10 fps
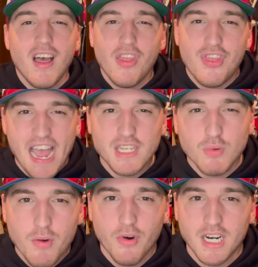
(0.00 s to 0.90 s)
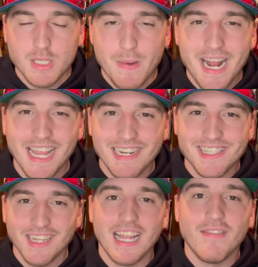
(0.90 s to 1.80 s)
That's what we're expecting. That's
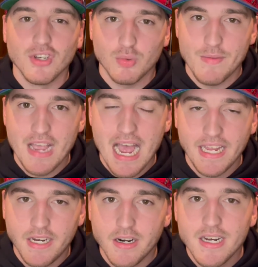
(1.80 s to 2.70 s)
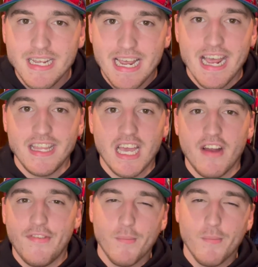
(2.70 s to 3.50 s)
the levels we've got here in the NFL.